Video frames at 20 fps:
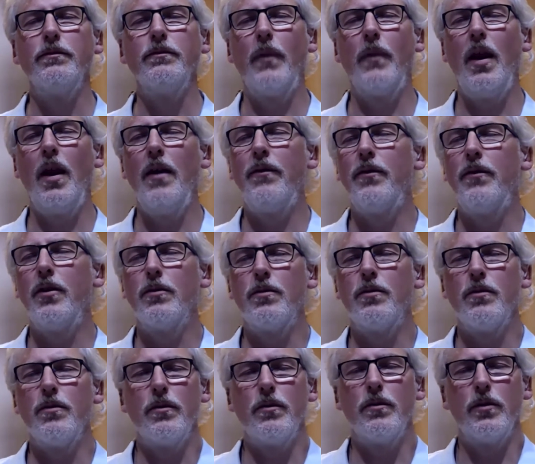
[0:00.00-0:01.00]
If you
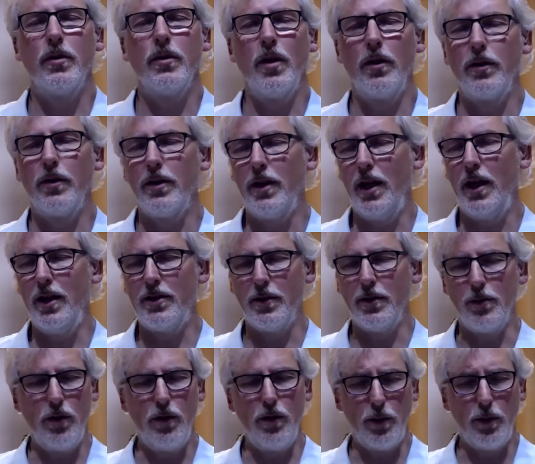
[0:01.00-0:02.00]
need to
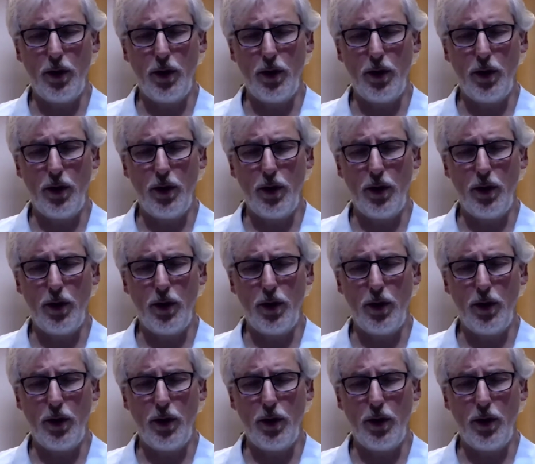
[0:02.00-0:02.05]
move your